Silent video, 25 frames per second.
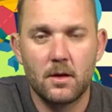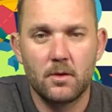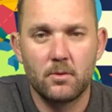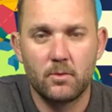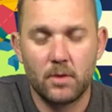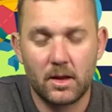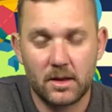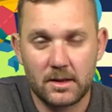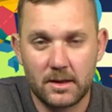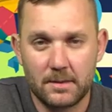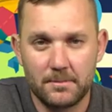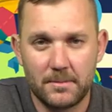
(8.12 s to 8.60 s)

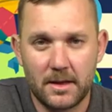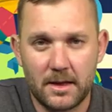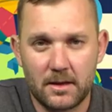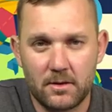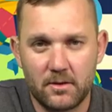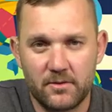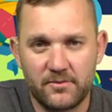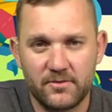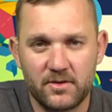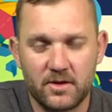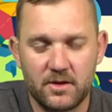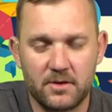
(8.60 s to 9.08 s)
Welcome back
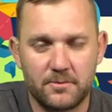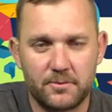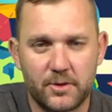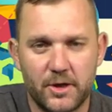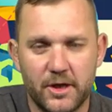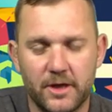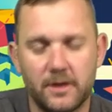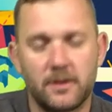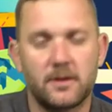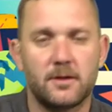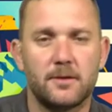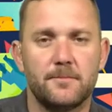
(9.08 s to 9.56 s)
after the
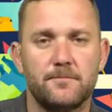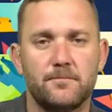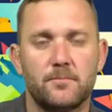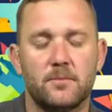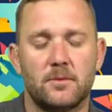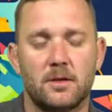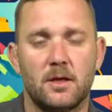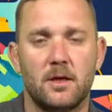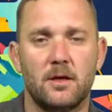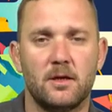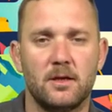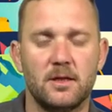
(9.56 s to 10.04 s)
break.
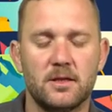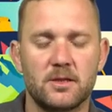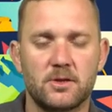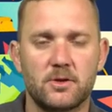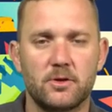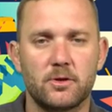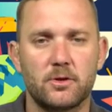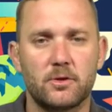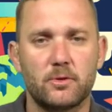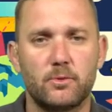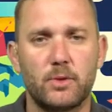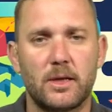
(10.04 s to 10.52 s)
Now let's
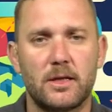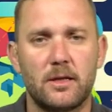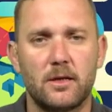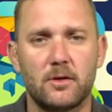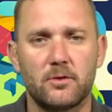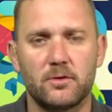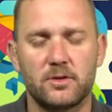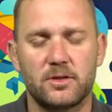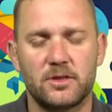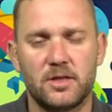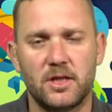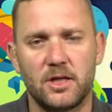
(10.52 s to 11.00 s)
quickly
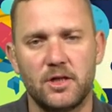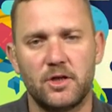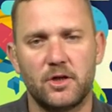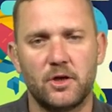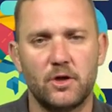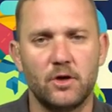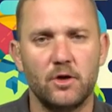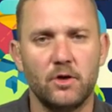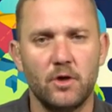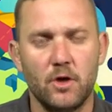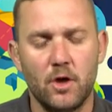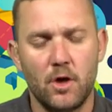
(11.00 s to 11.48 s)

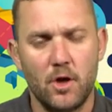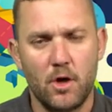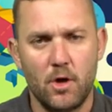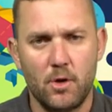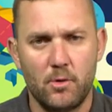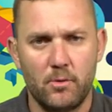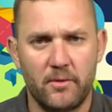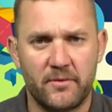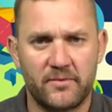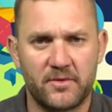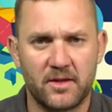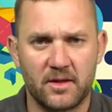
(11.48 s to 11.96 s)
continue
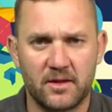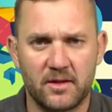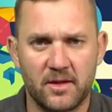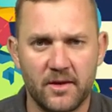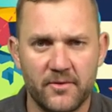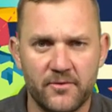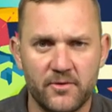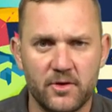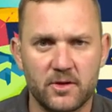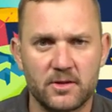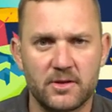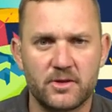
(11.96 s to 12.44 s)
with the
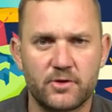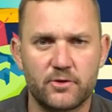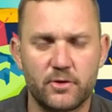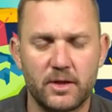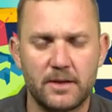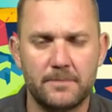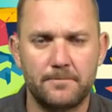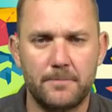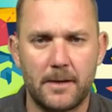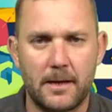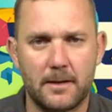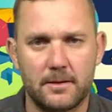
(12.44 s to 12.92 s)
different
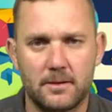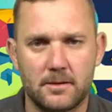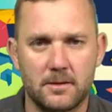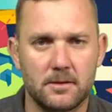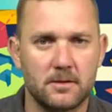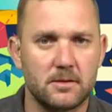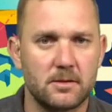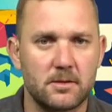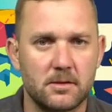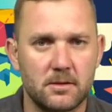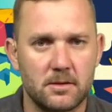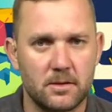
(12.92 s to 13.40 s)
street
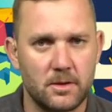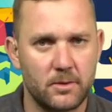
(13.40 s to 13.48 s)
patterns.